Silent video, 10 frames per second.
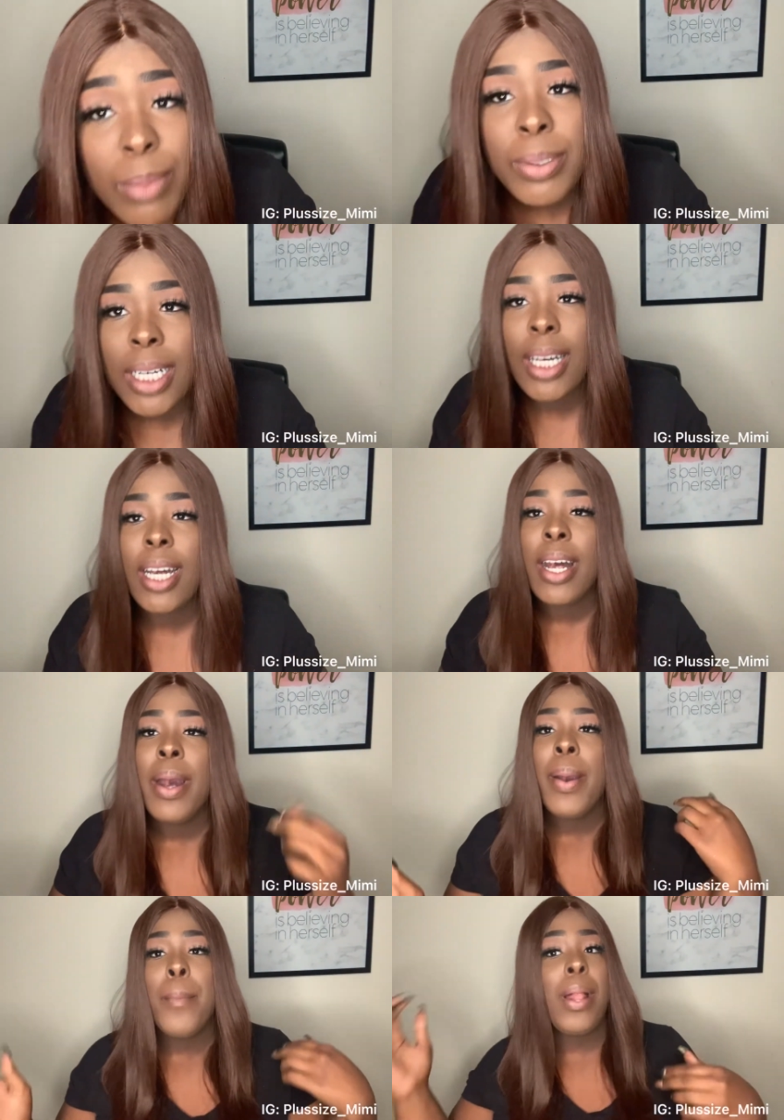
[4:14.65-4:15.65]
to pluck it.
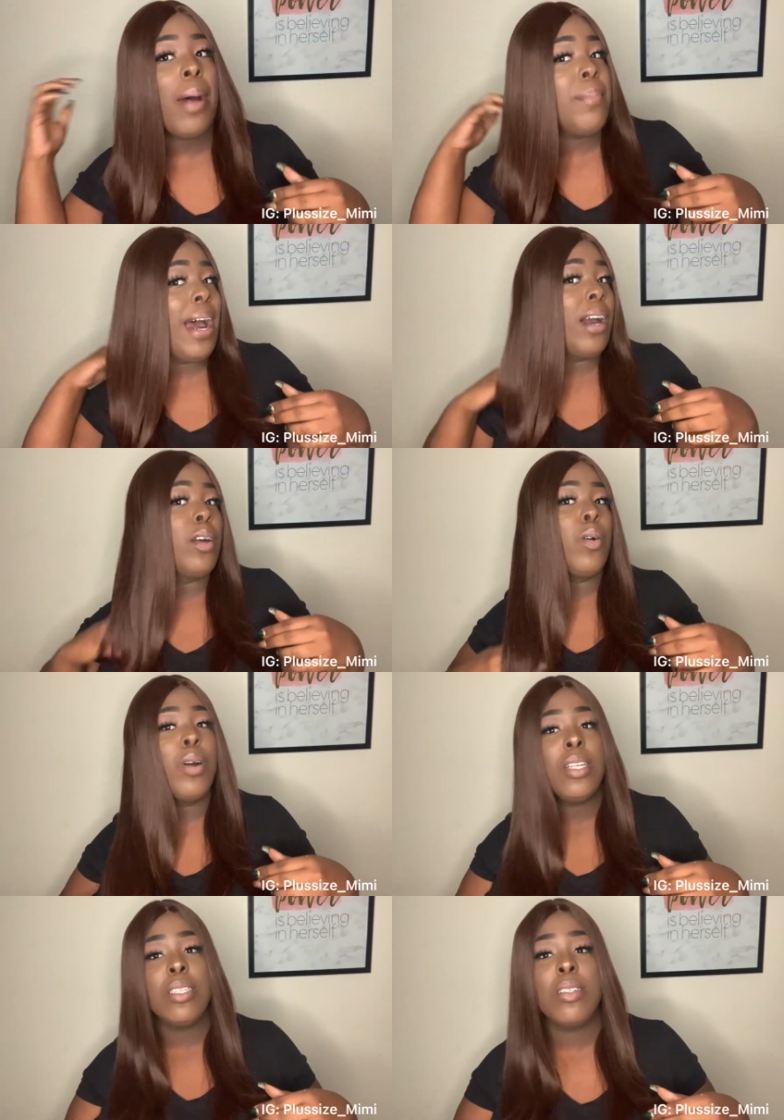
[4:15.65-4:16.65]
But I'm not
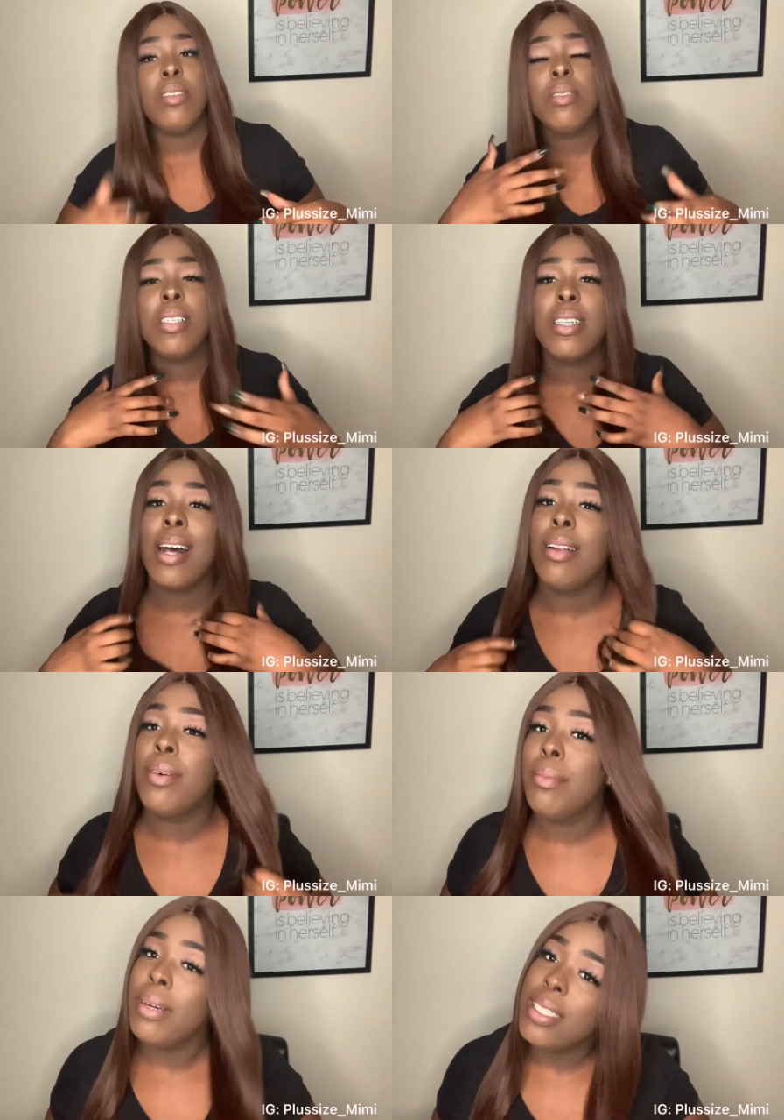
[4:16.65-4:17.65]
going to, because I don't
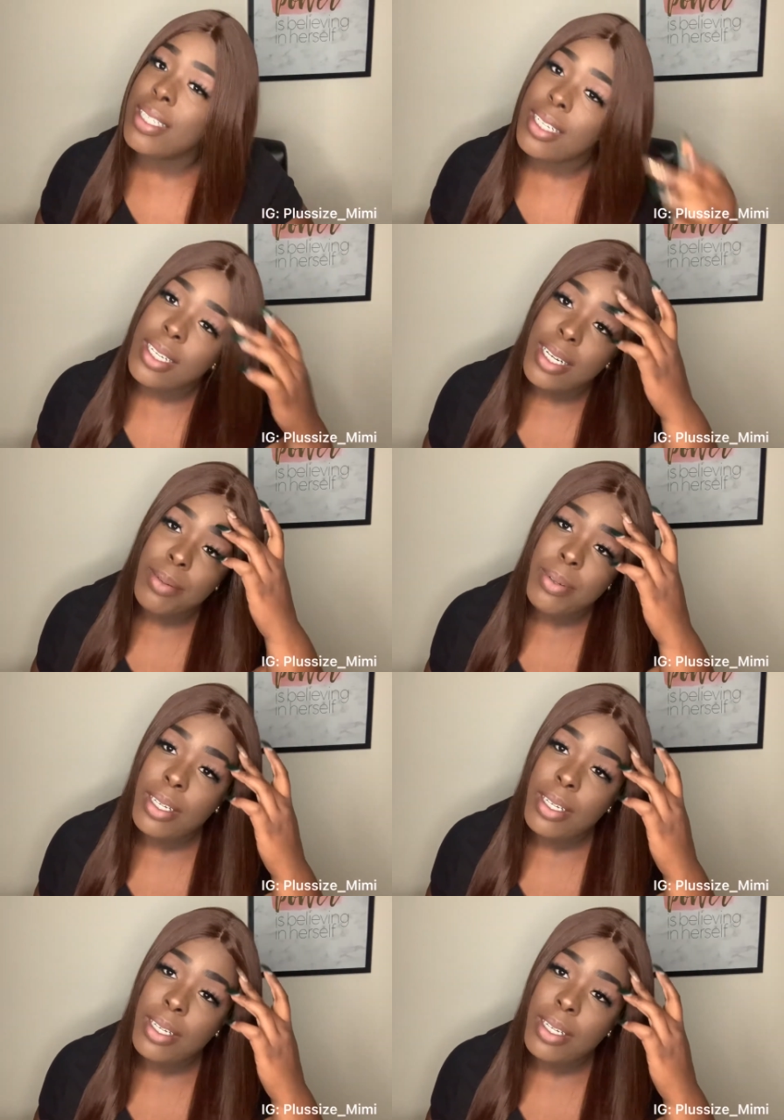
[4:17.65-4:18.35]
want to mess it up